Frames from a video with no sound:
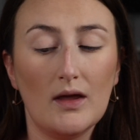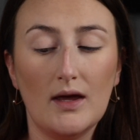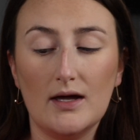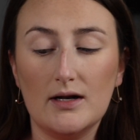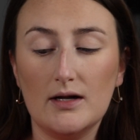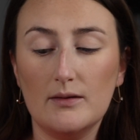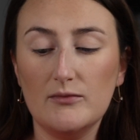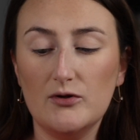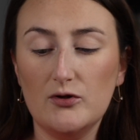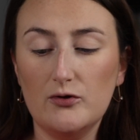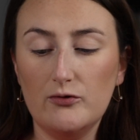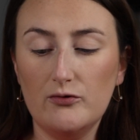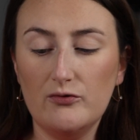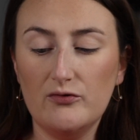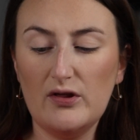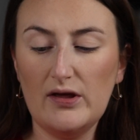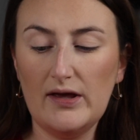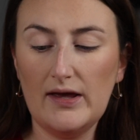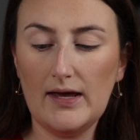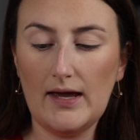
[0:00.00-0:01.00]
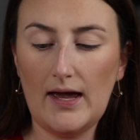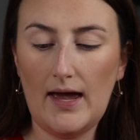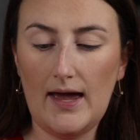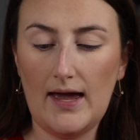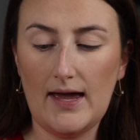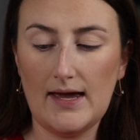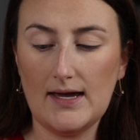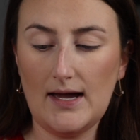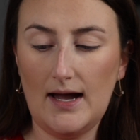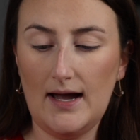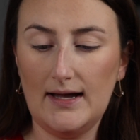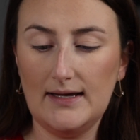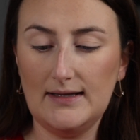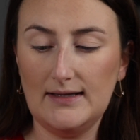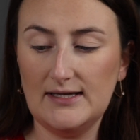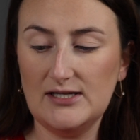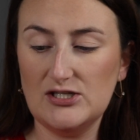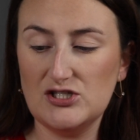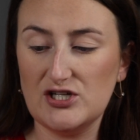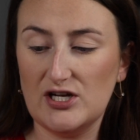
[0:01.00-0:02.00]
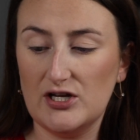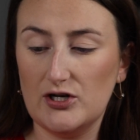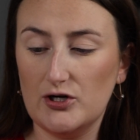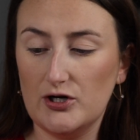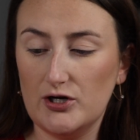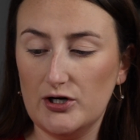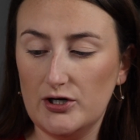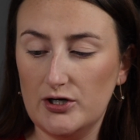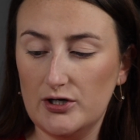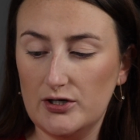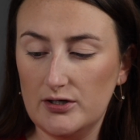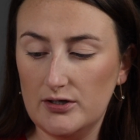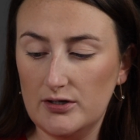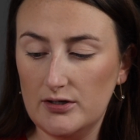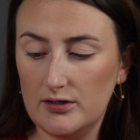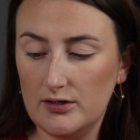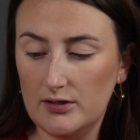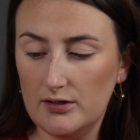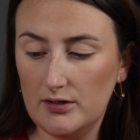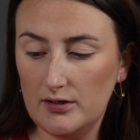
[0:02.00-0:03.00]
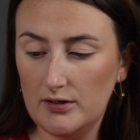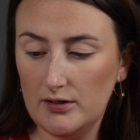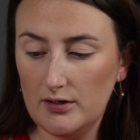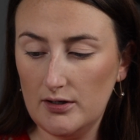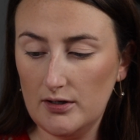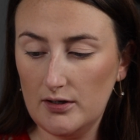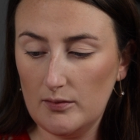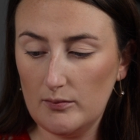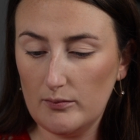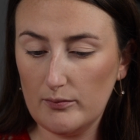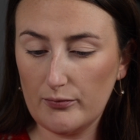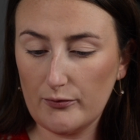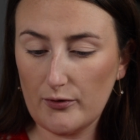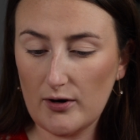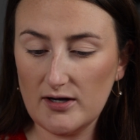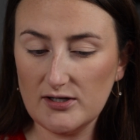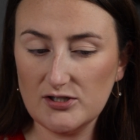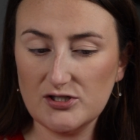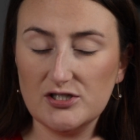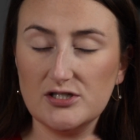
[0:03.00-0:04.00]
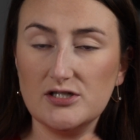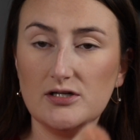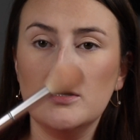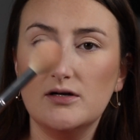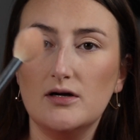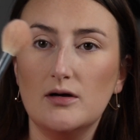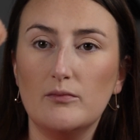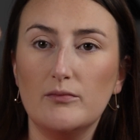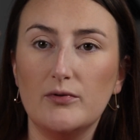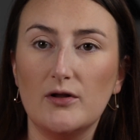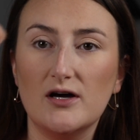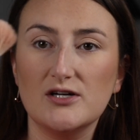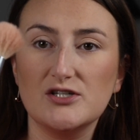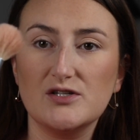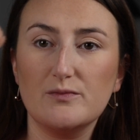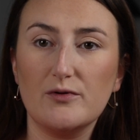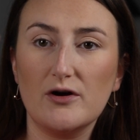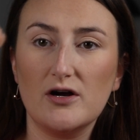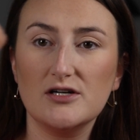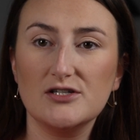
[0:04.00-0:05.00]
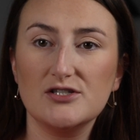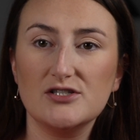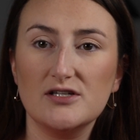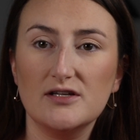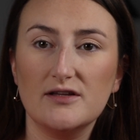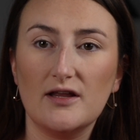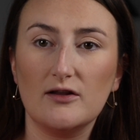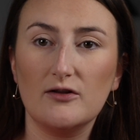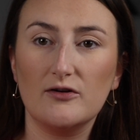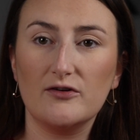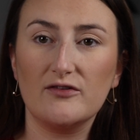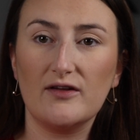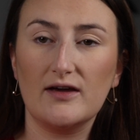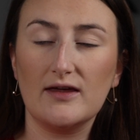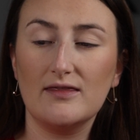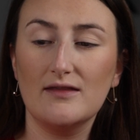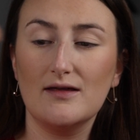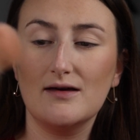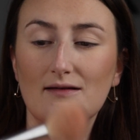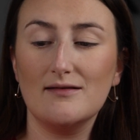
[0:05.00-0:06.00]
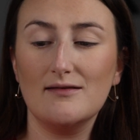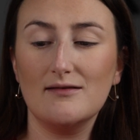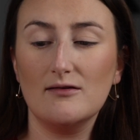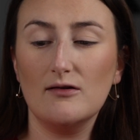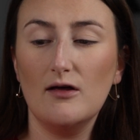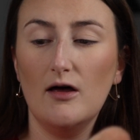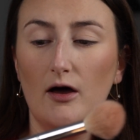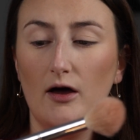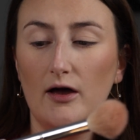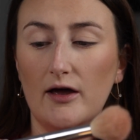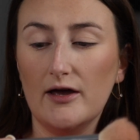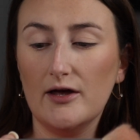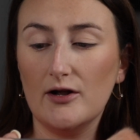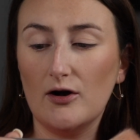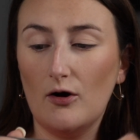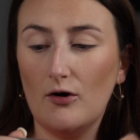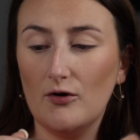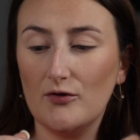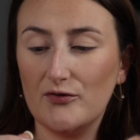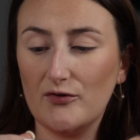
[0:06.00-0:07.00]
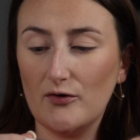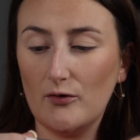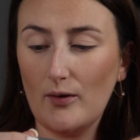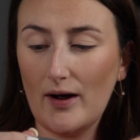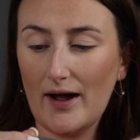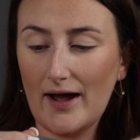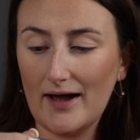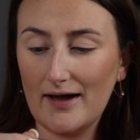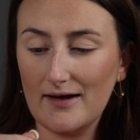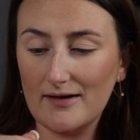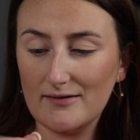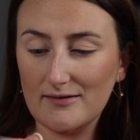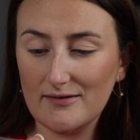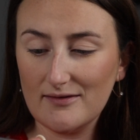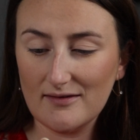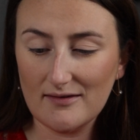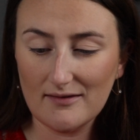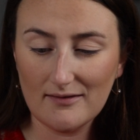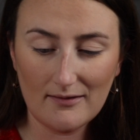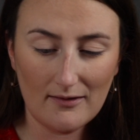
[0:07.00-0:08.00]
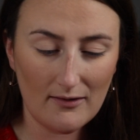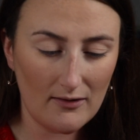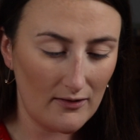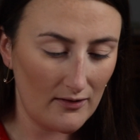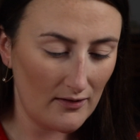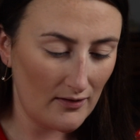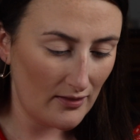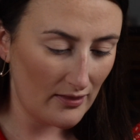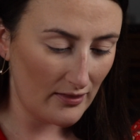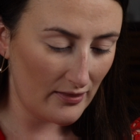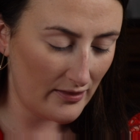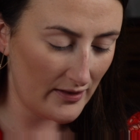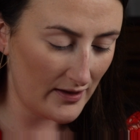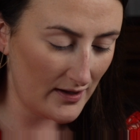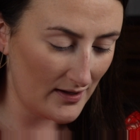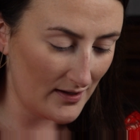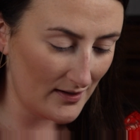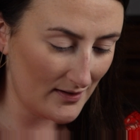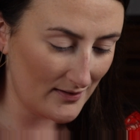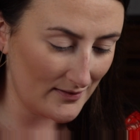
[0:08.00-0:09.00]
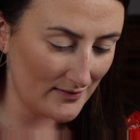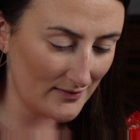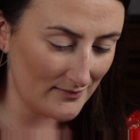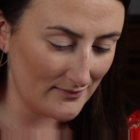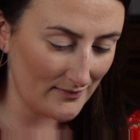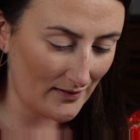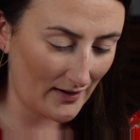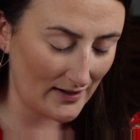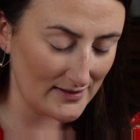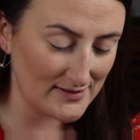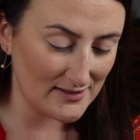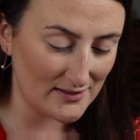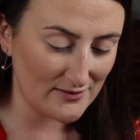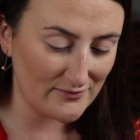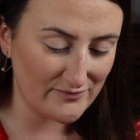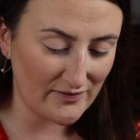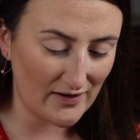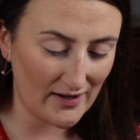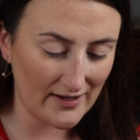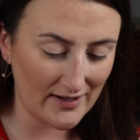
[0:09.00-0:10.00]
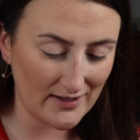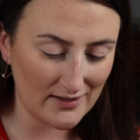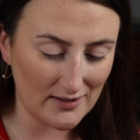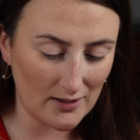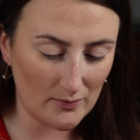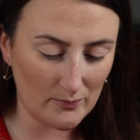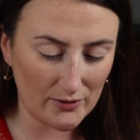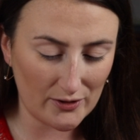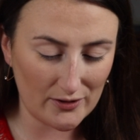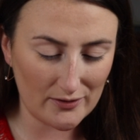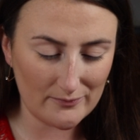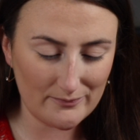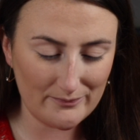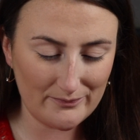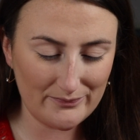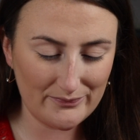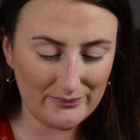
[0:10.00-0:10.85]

And I'm using a Kylie Jenner blush brush that looks like this. It also has the identifying number